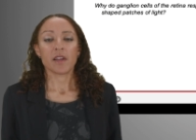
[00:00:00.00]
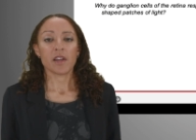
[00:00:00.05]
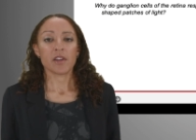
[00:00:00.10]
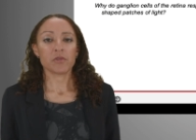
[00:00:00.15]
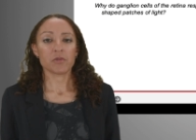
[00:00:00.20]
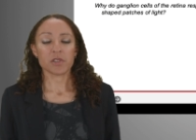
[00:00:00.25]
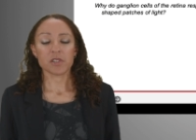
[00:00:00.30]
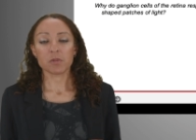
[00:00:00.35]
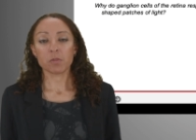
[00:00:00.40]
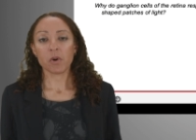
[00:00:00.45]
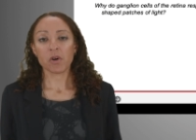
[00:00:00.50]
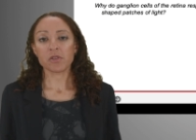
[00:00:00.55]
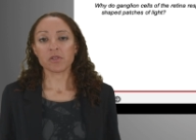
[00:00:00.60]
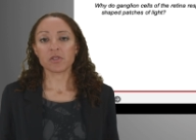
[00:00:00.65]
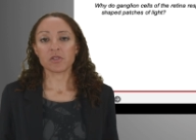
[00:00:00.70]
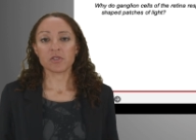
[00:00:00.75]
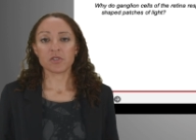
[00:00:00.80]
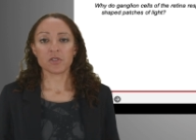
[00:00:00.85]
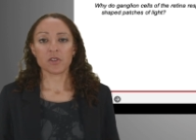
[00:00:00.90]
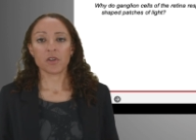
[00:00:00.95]
in
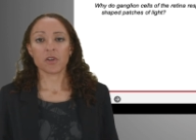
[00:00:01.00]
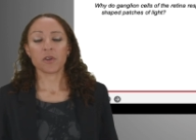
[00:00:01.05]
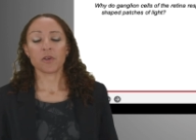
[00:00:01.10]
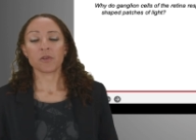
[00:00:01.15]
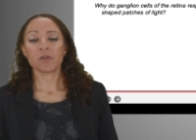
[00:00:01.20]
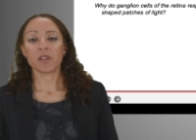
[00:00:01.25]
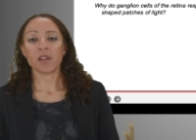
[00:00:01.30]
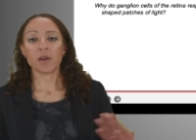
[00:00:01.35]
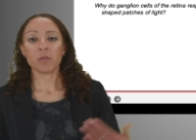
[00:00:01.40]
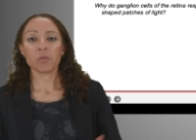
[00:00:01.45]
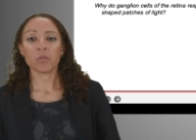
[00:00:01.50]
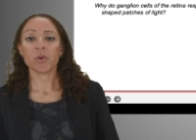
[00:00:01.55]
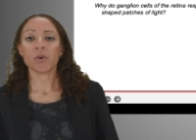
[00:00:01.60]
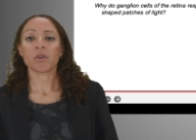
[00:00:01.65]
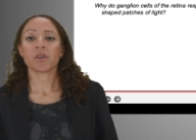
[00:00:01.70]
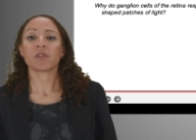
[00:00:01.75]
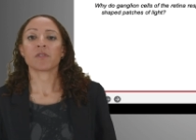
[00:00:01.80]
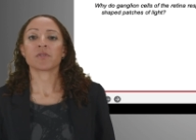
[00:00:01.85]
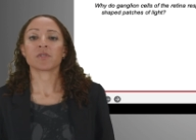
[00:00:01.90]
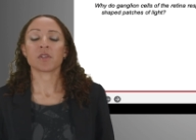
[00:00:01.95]
response to the
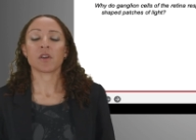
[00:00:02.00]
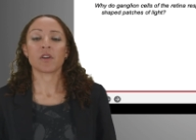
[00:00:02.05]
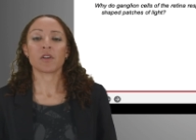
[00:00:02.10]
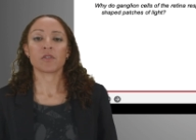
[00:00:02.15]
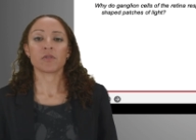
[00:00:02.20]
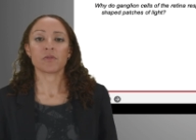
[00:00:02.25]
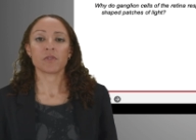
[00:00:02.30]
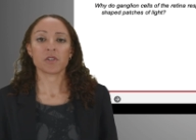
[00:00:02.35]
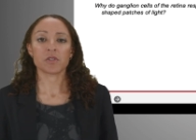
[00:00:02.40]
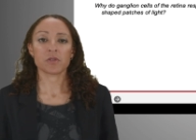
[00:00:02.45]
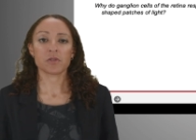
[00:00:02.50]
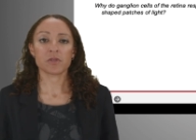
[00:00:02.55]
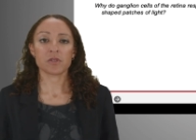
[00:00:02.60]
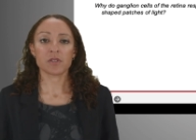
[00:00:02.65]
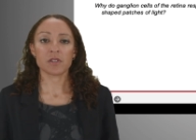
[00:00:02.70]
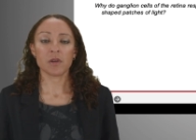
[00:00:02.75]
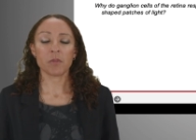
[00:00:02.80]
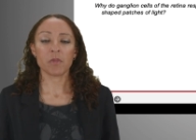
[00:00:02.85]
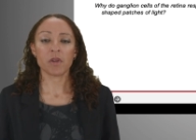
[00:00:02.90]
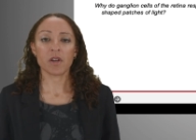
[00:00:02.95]
input of certain visual
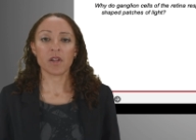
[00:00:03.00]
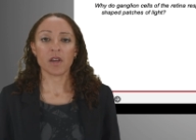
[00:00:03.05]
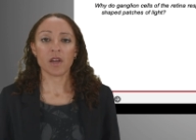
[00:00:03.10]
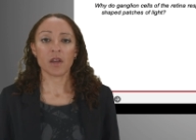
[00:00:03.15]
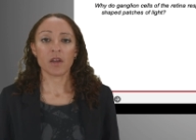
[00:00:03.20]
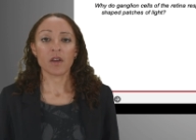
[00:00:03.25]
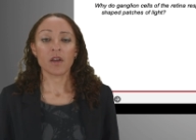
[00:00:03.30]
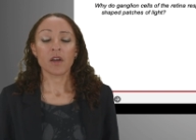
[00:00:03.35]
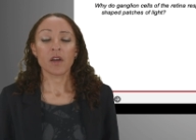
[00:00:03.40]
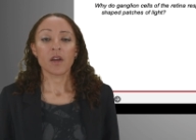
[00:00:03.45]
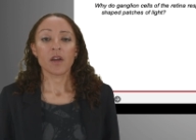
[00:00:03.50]
stimuli.